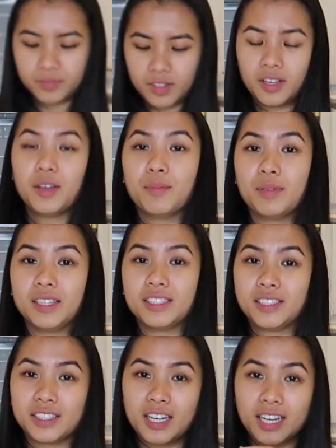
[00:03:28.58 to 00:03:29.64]
But this
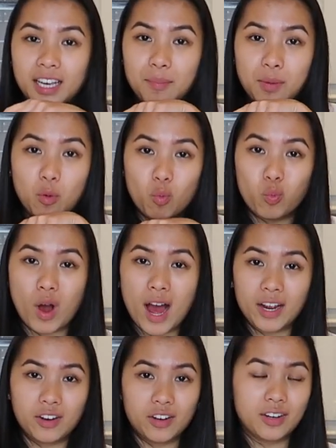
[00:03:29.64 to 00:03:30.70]
is gonna get me
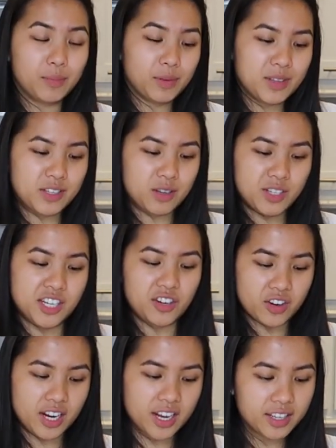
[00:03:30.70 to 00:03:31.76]
wired. I'm gonna be so
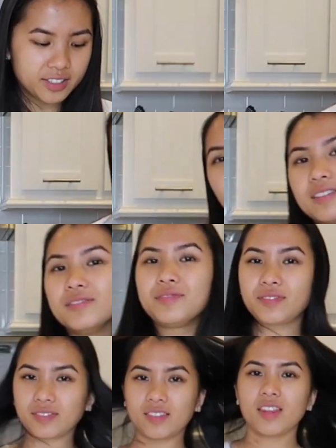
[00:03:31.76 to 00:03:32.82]
jittery. Okay.
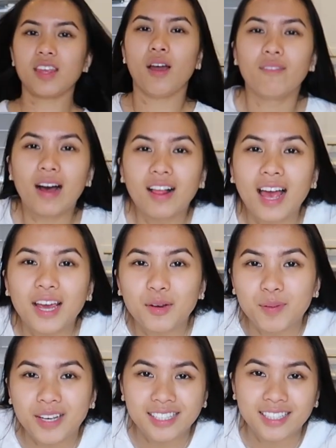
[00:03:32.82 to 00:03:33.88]
Well, I
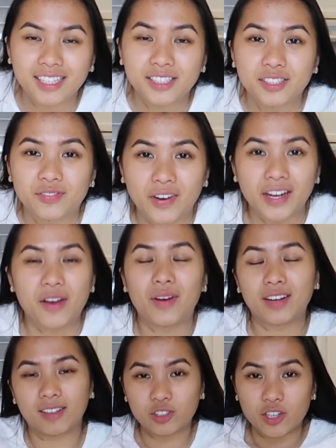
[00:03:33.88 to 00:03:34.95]
hope you guys liked this video
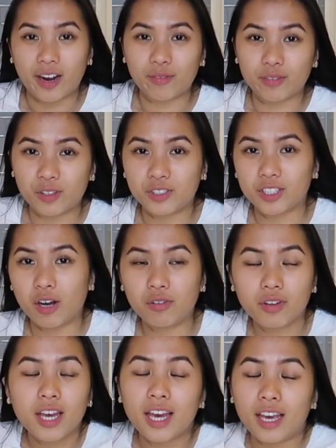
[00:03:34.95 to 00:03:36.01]
and you'll try it for
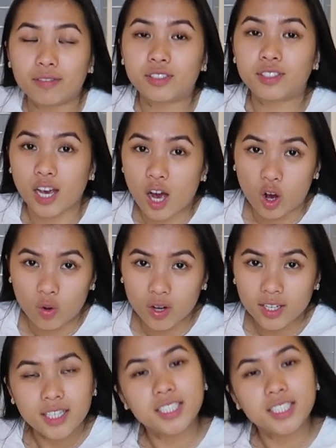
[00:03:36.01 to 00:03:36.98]
yourself. If so,